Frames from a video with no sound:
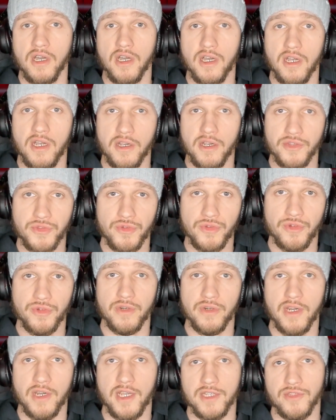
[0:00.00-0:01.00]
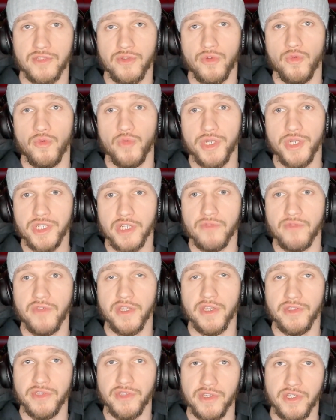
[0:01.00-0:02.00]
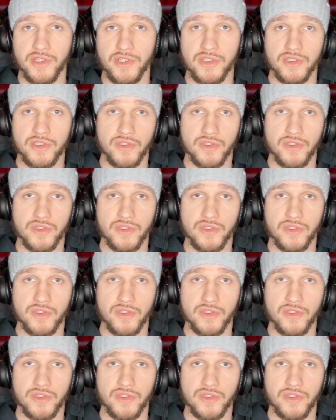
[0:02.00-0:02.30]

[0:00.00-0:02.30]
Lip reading: Arthur has the reach advantage,